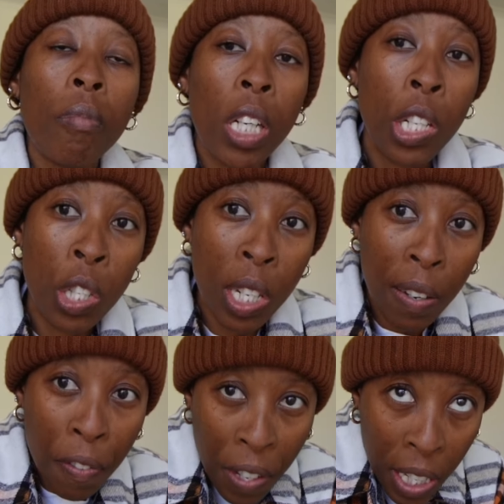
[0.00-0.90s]
She's gonna
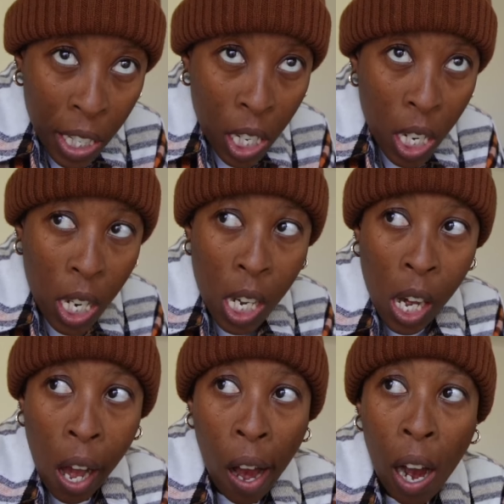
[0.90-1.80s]
fit.
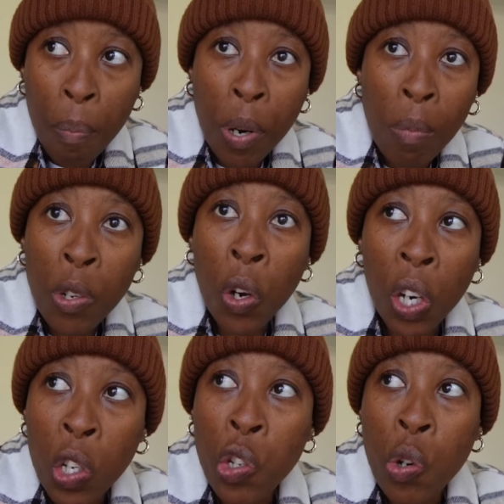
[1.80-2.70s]
I'm probably not
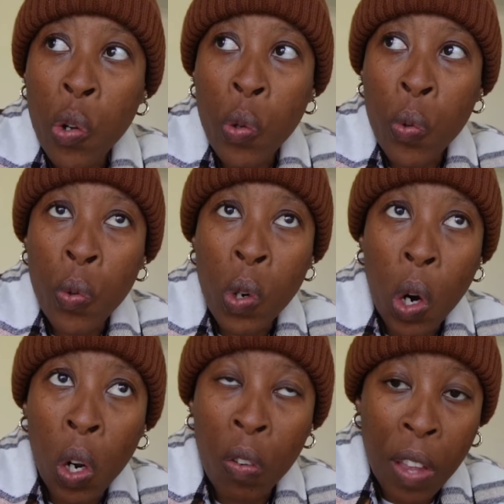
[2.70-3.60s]
gonna show you
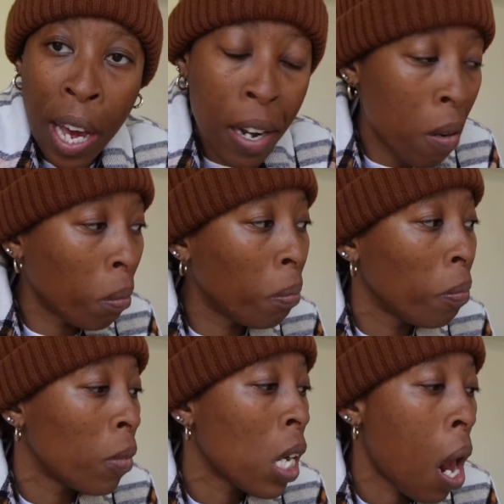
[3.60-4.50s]
all of that,
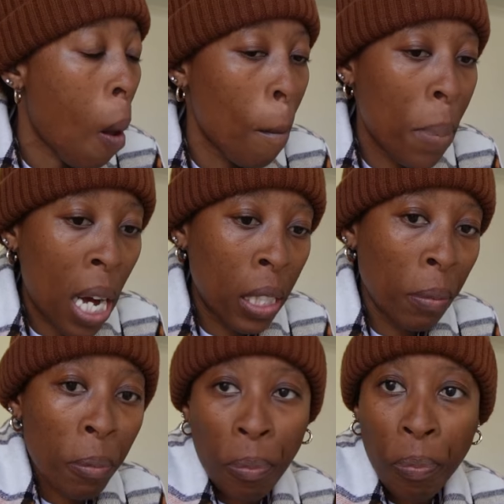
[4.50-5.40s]
but
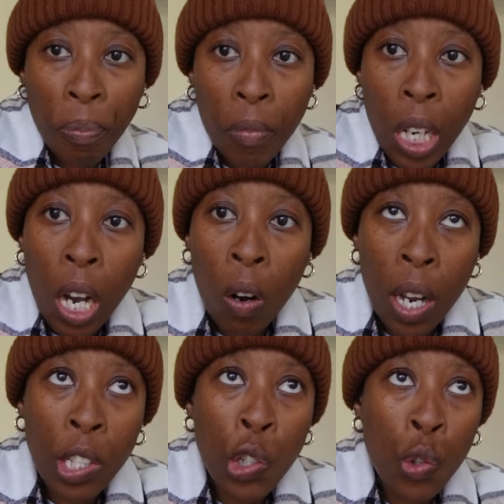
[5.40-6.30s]
I'll
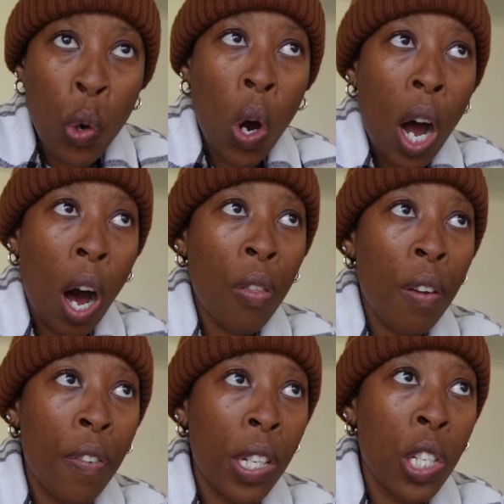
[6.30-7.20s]
let you know how the
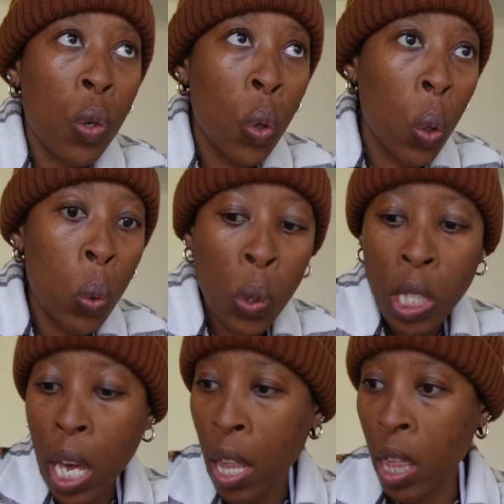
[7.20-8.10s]
fitting goes,
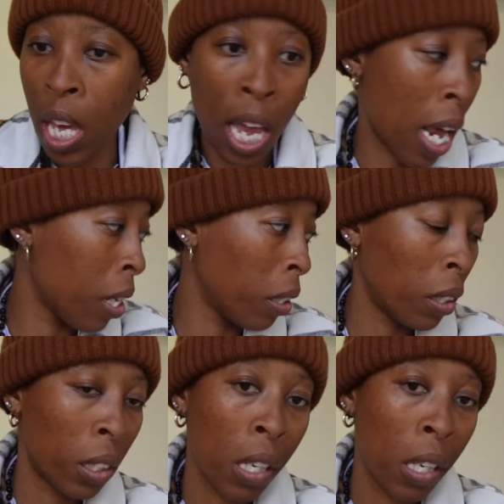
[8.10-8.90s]
and then